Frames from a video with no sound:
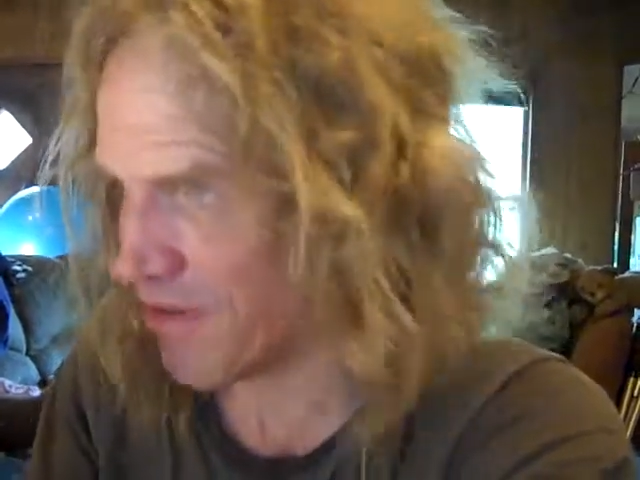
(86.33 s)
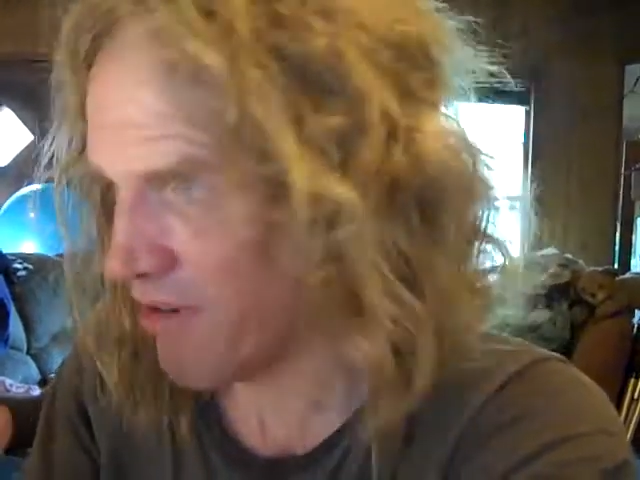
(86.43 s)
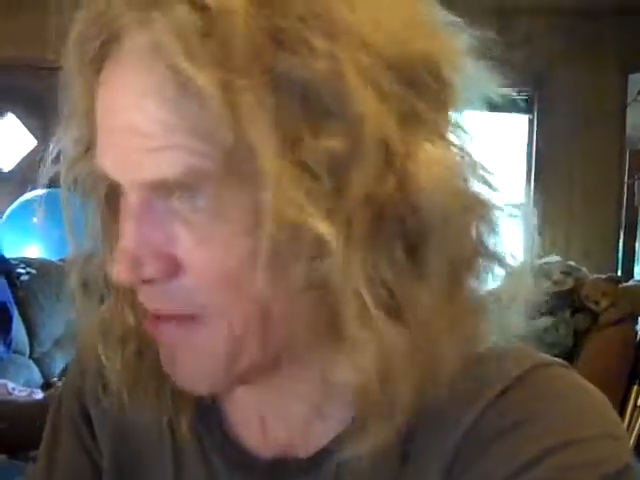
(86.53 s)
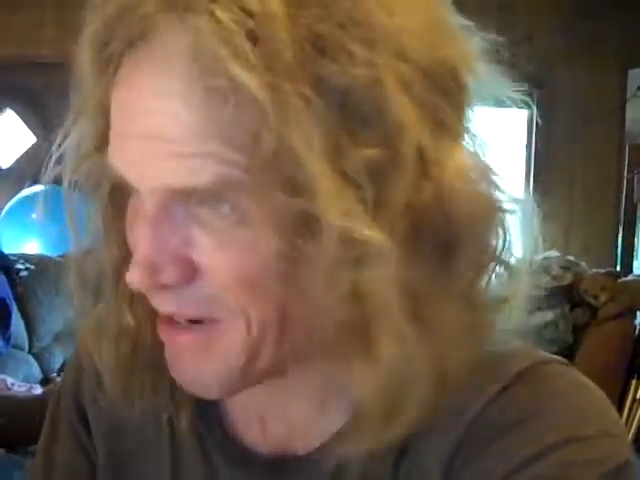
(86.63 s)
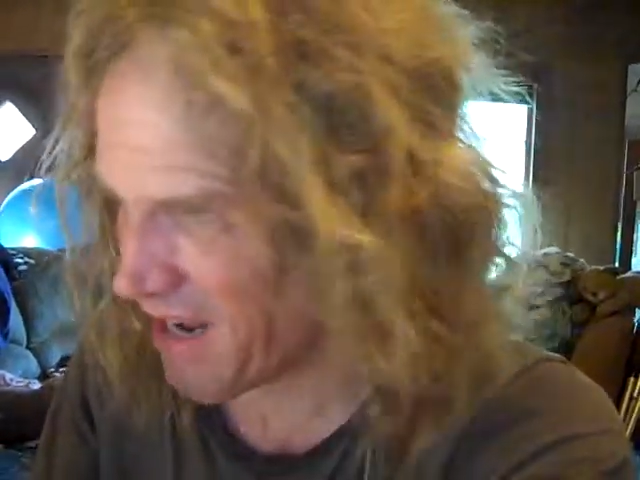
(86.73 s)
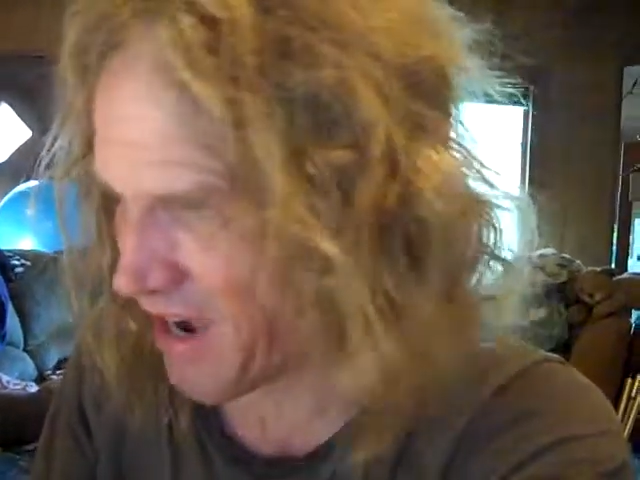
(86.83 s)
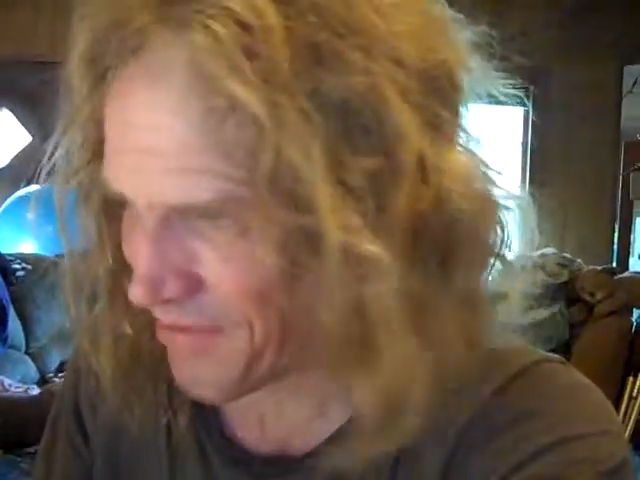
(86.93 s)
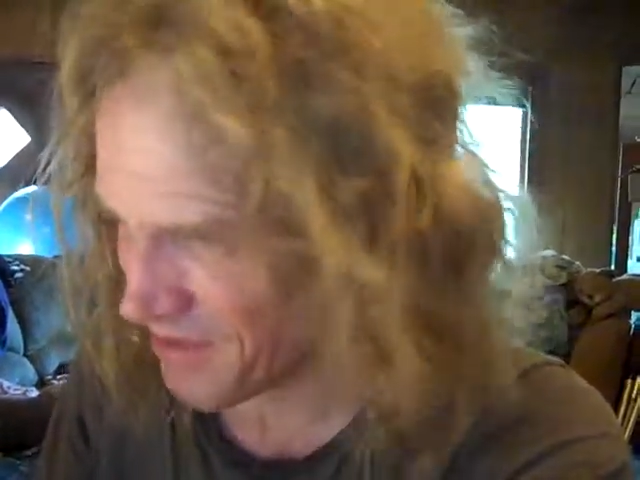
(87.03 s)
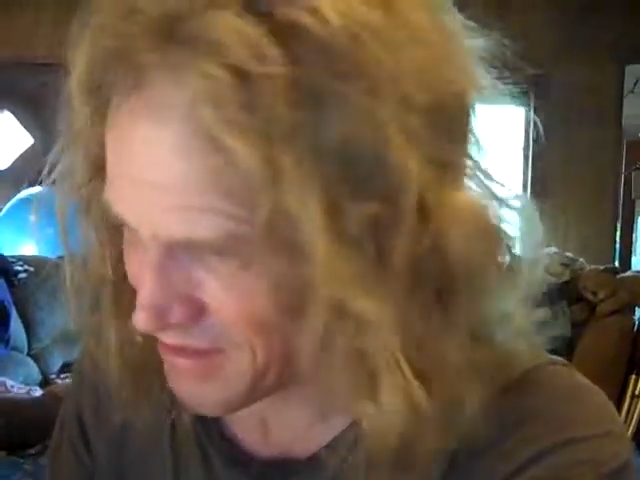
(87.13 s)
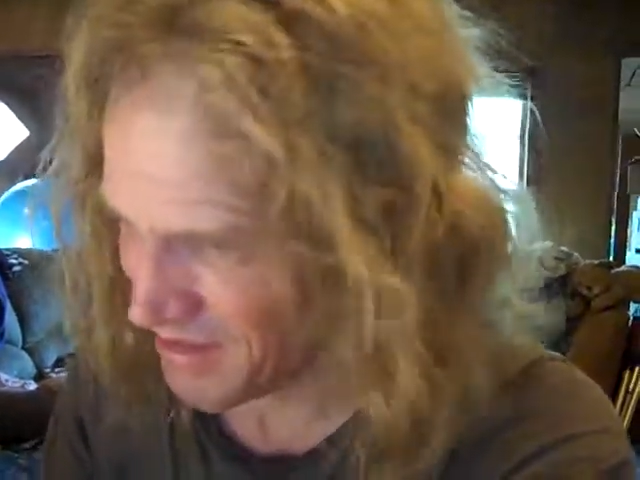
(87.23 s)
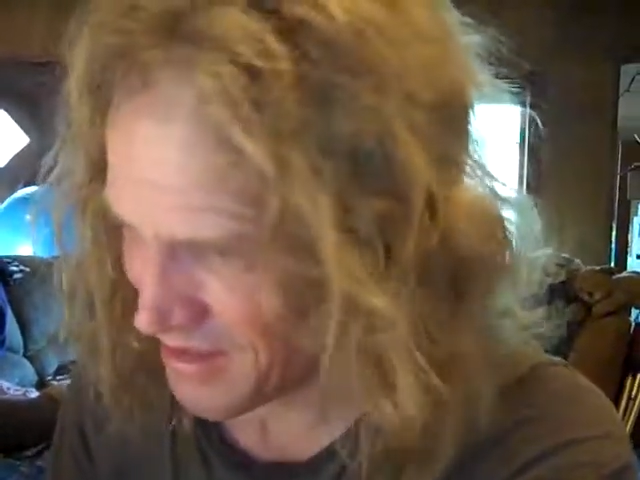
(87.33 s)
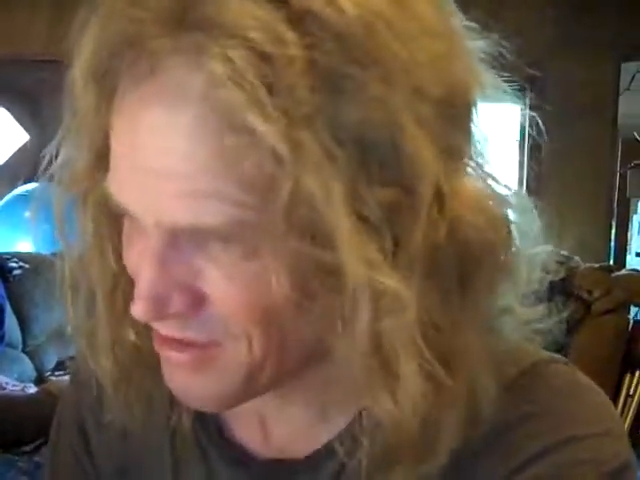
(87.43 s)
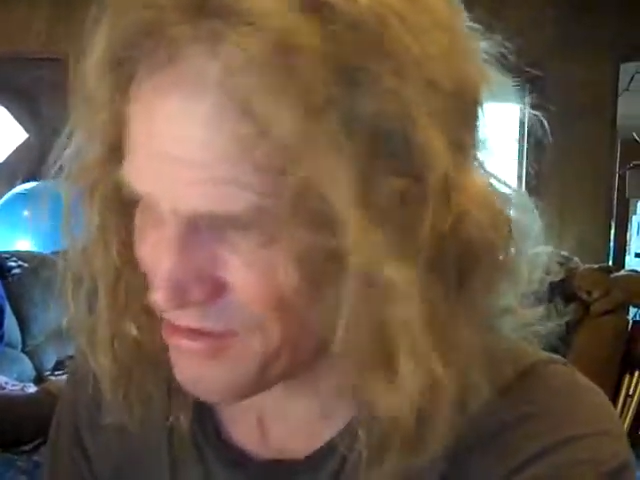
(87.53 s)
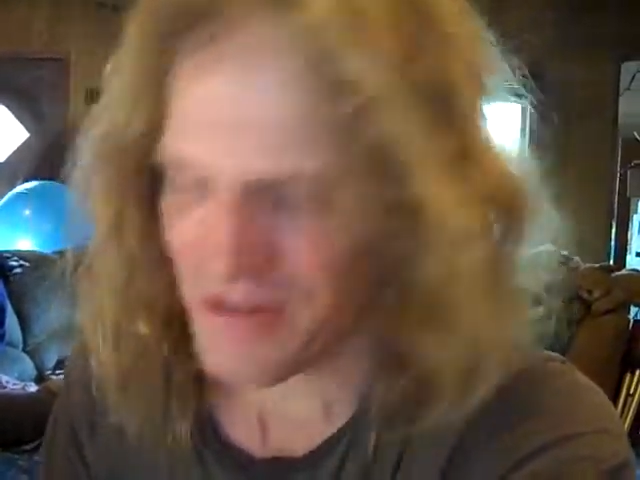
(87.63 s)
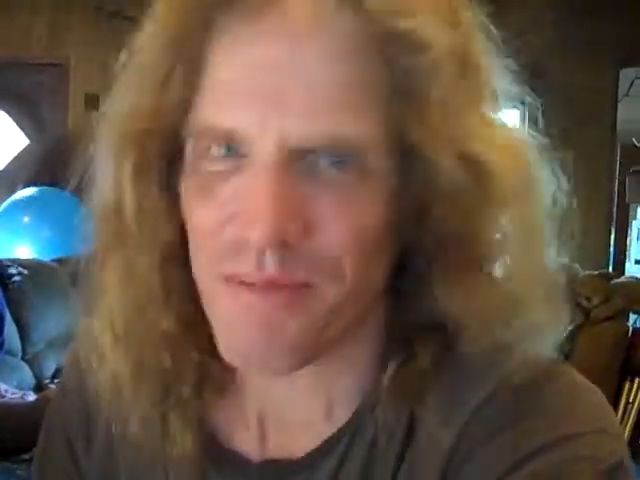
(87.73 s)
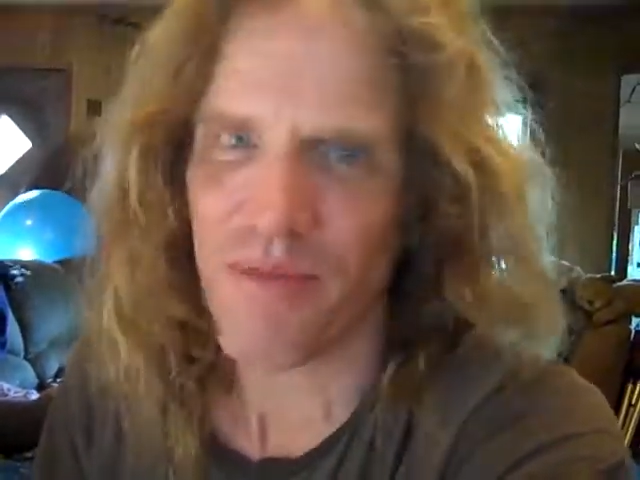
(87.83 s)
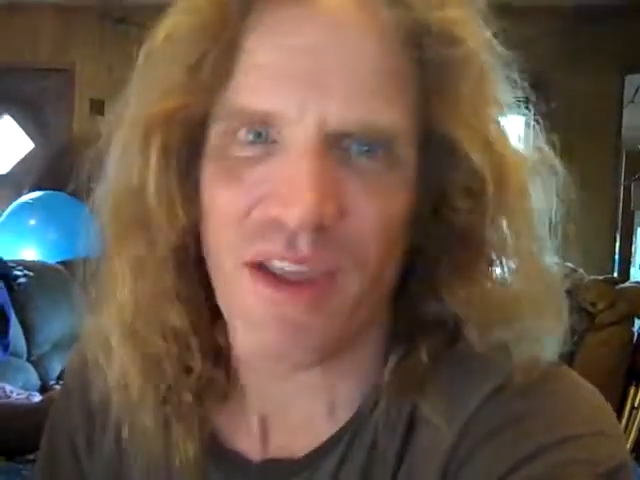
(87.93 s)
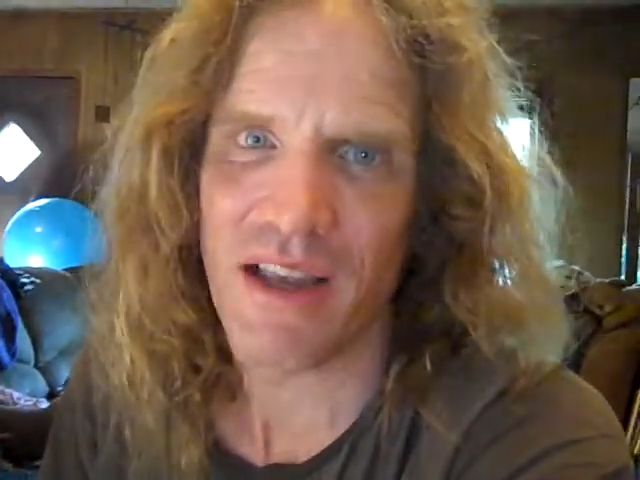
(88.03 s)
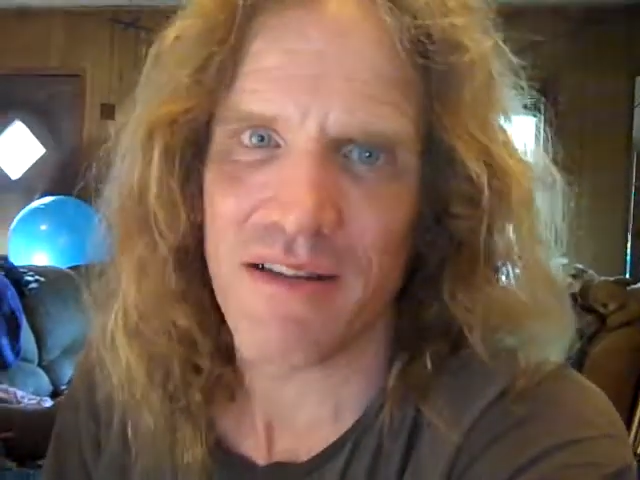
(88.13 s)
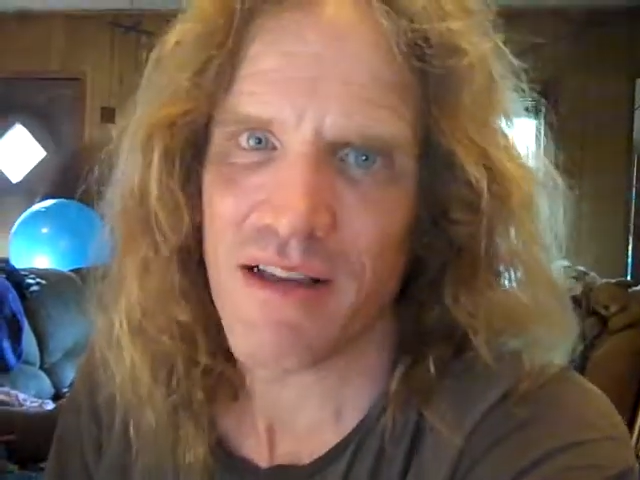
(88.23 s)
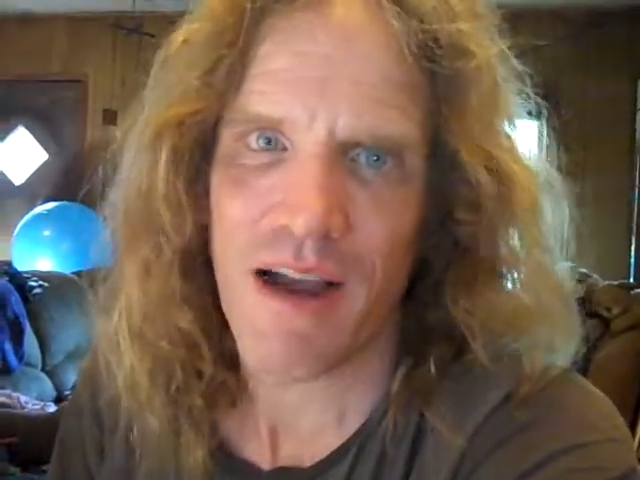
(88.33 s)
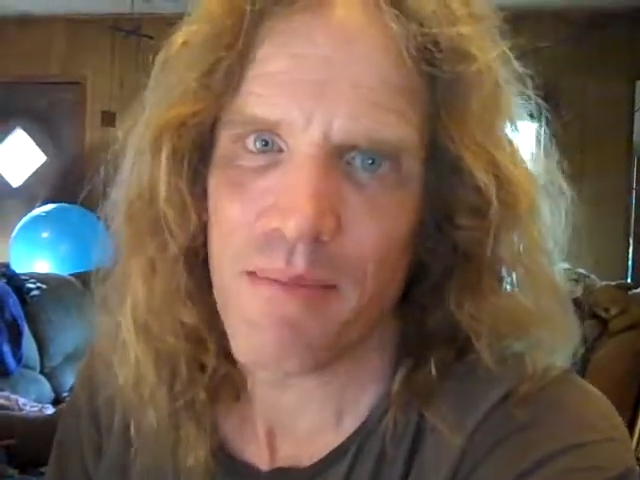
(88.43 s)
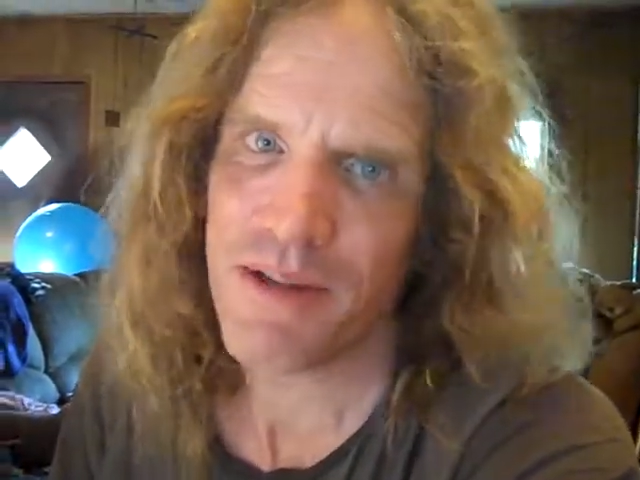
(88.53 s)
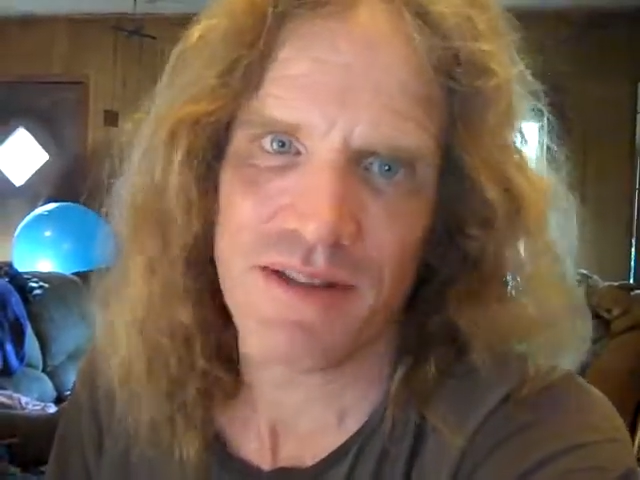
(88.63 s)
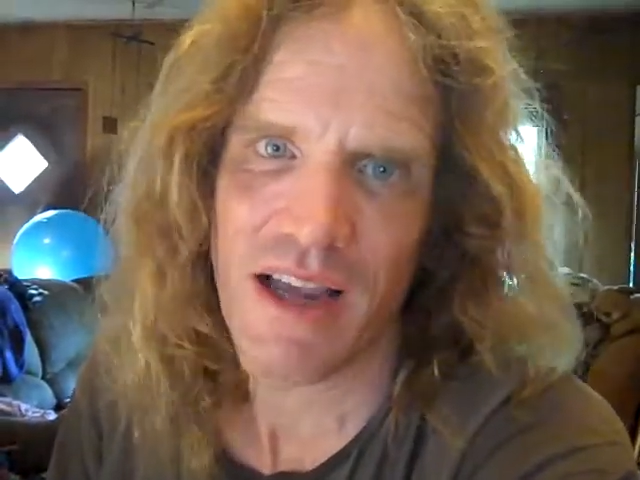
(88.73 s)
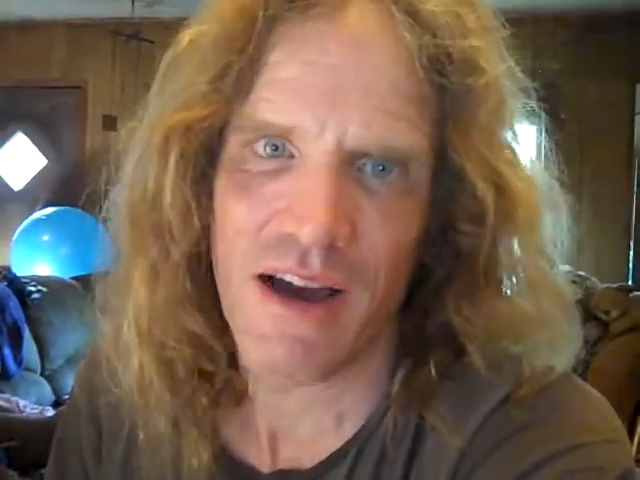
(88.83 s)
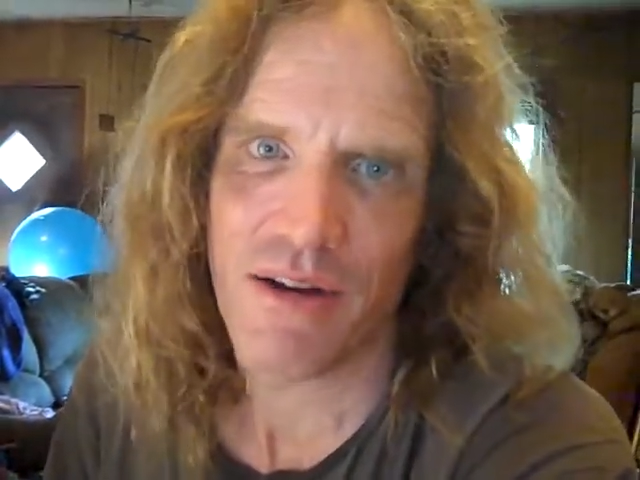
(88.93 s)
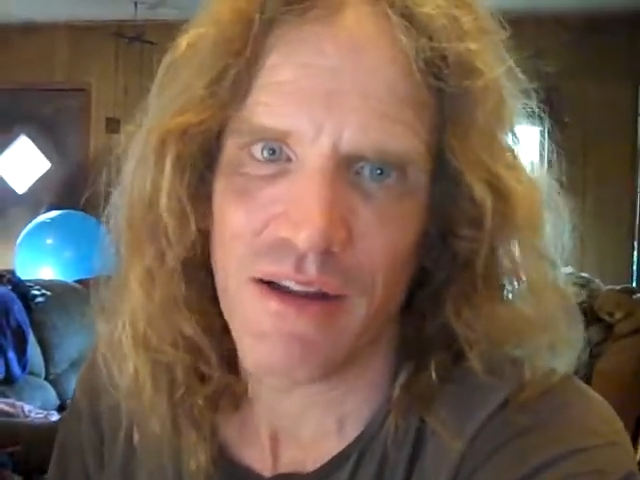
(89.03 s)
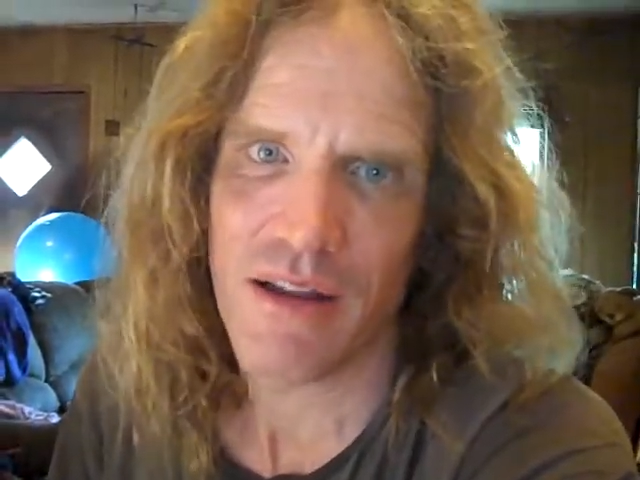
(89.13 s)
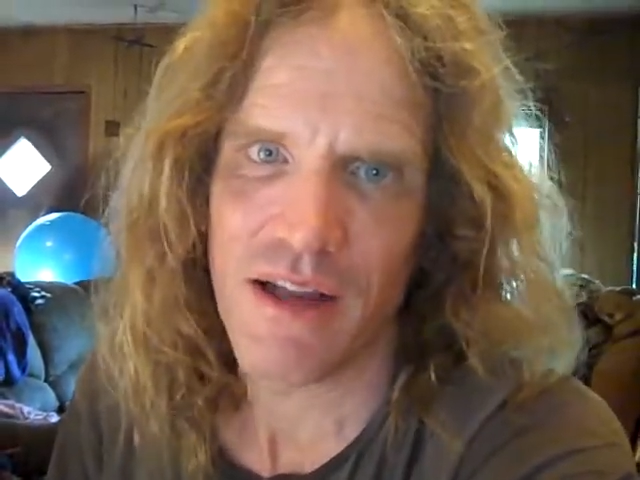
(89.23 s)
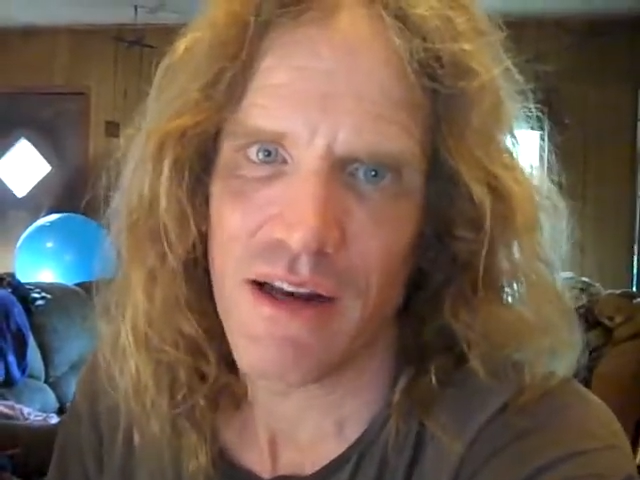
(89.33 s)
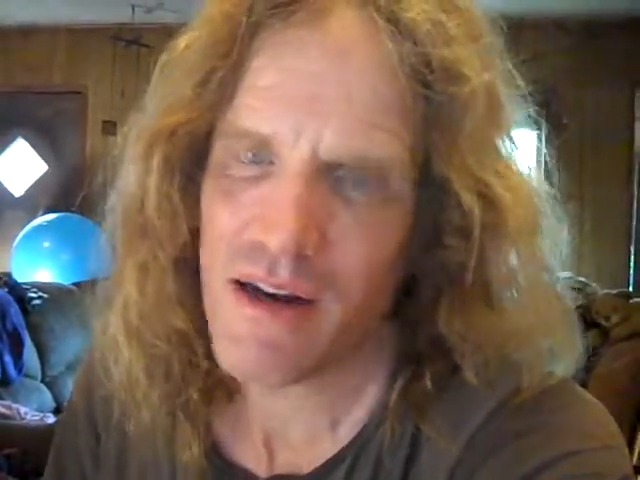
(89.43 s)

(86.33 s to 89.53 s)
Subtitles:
I mean, obviously, these are some things I miscalculated,